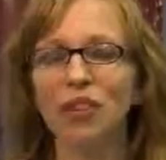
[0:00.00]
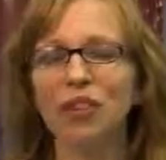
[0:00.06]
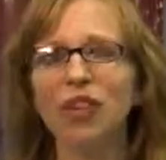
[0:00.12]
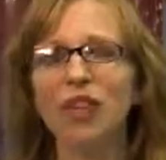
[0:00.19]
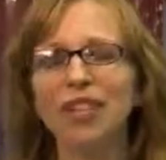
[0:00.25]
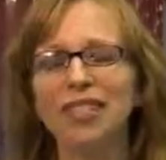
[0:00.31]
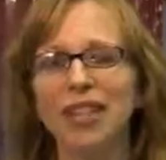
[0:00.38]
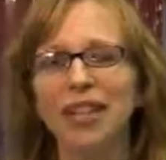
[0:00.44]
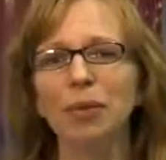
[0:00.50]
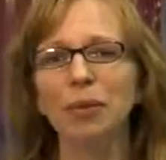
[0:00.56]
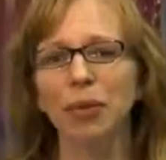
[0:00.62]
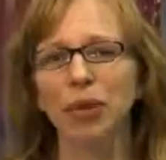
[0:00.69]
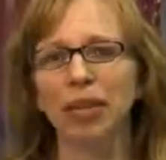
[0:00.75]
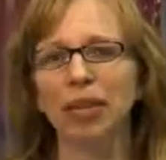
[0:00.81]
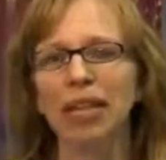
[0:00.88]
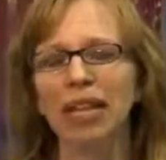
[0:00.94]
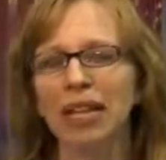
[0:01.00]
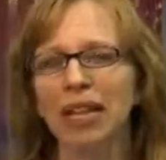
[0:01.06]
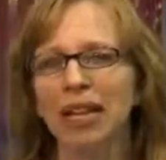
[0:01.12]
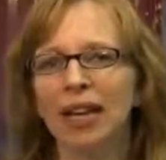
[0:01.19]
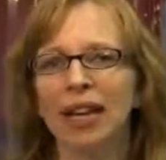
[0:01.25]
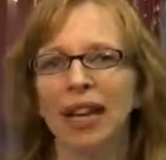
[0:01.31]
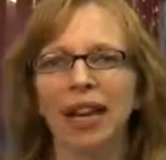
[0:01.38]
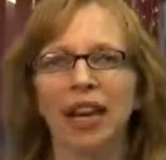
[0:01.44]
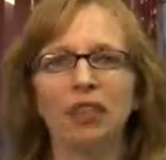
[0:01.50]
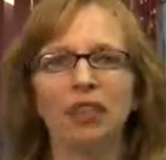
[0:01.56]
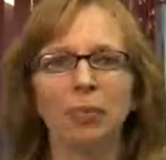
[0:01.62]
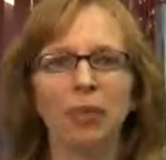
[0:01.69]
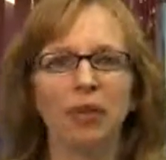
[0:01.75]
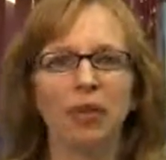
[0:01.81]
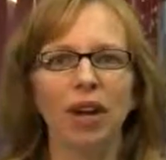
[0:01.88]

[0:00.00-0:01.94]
For example, government